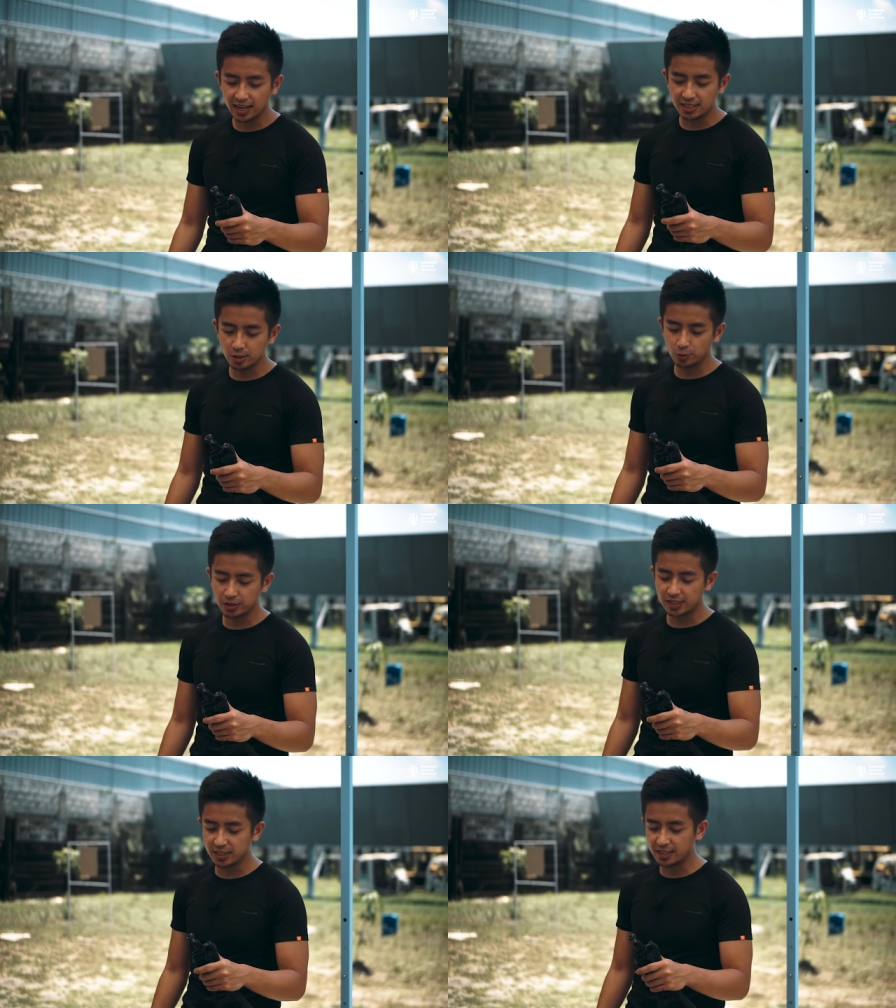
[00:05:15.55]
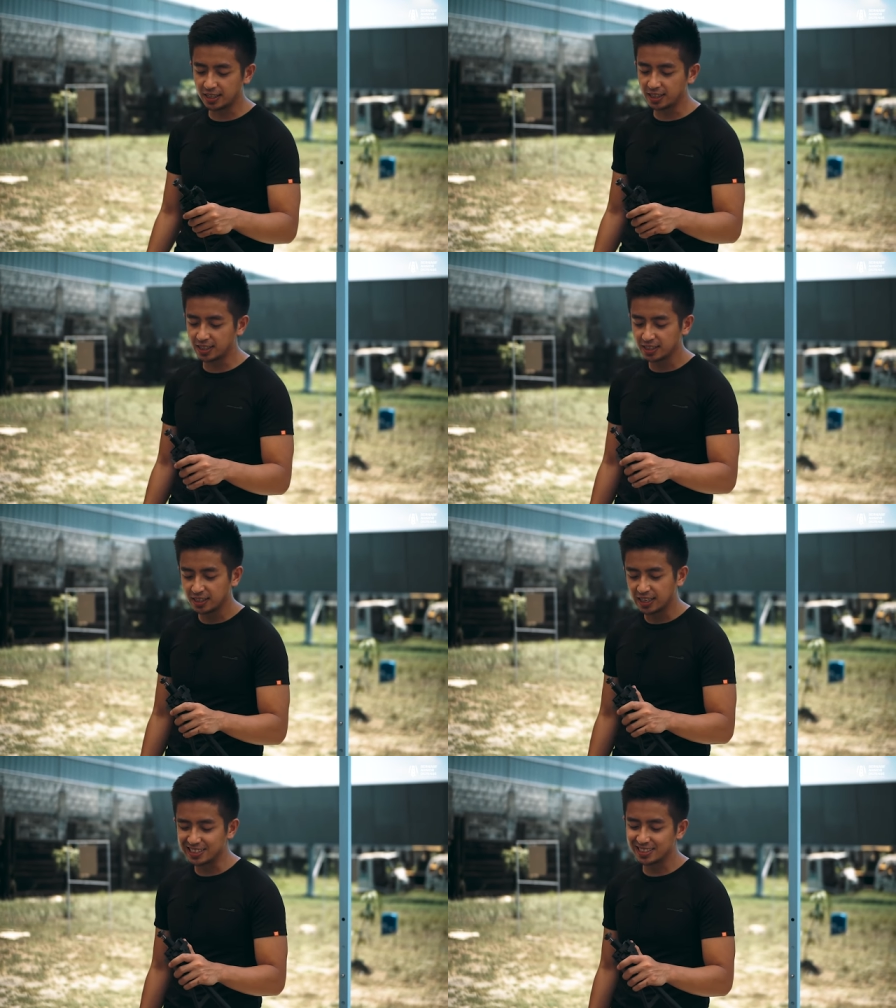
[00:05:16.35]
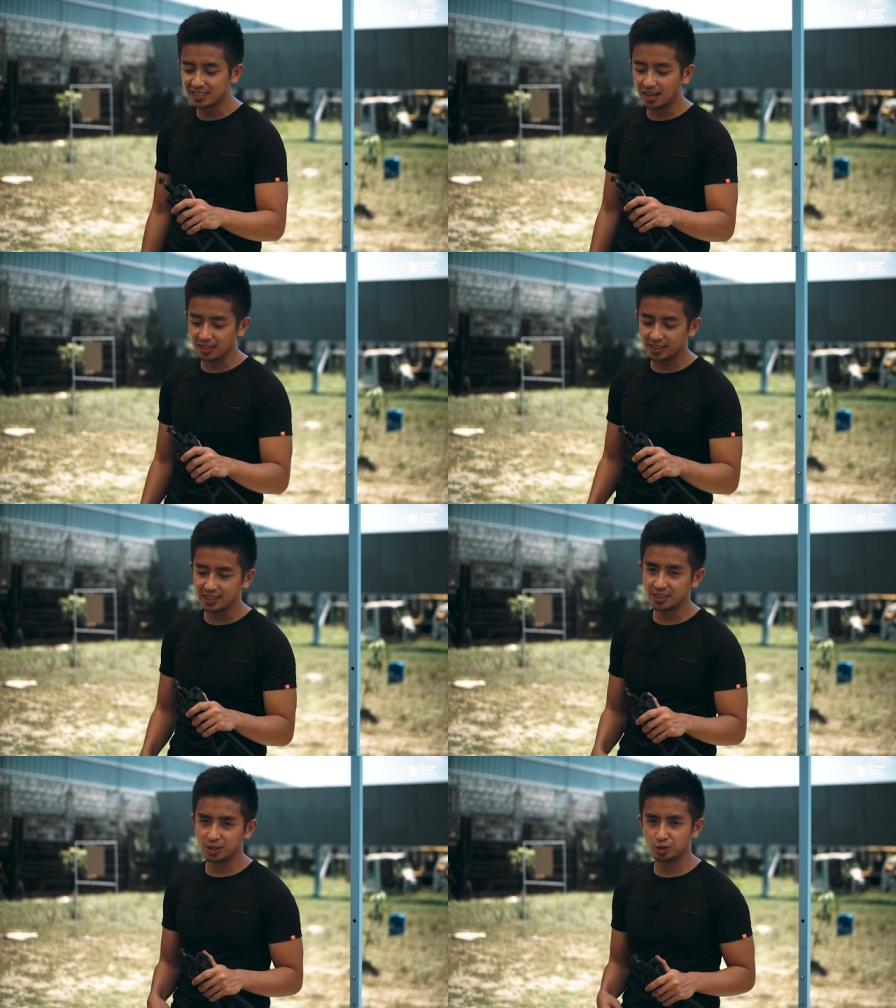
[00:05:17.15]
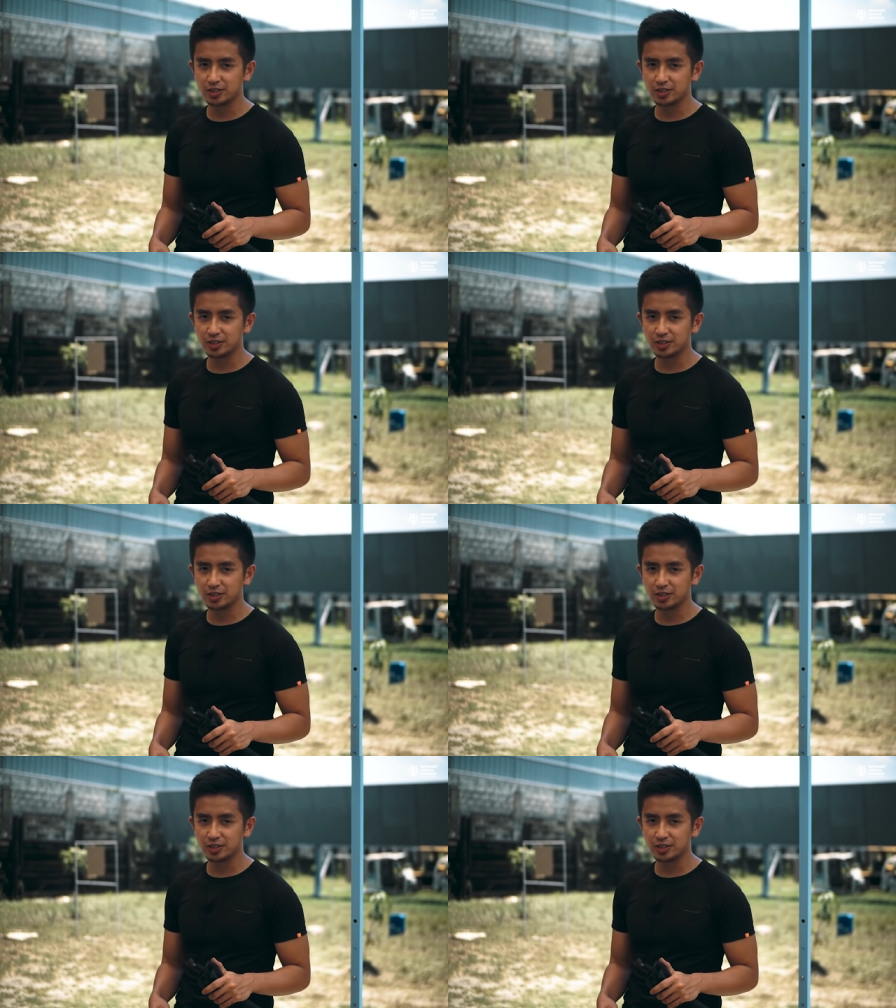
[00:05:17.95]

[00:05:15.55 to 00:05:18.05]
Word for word: As you can see, It's not the